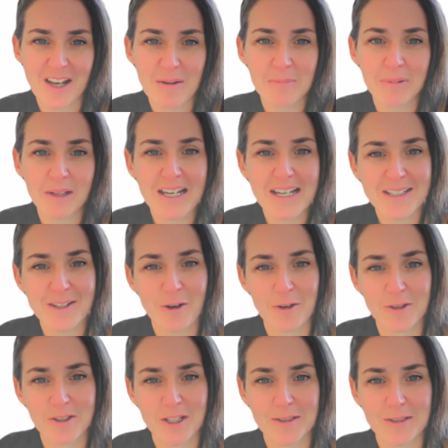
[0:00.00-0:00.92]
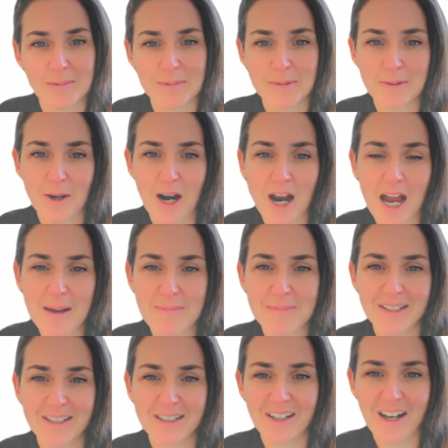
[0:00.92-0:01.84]
Please also subscribe,
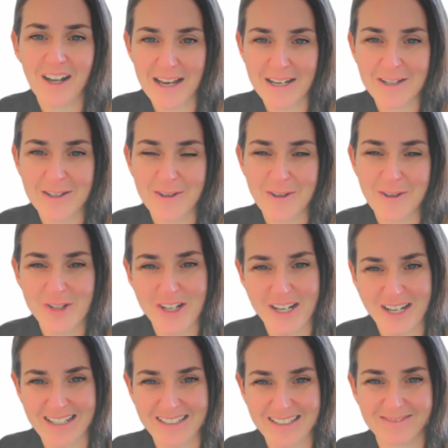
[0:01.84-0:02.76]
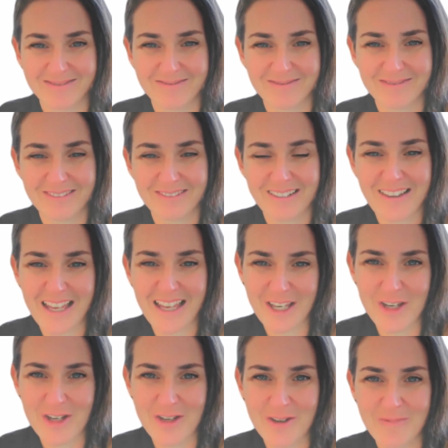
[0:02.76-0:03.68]
like, or share. Thank
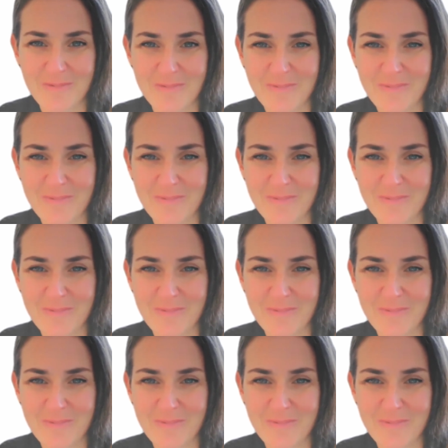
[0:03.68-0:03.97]
you.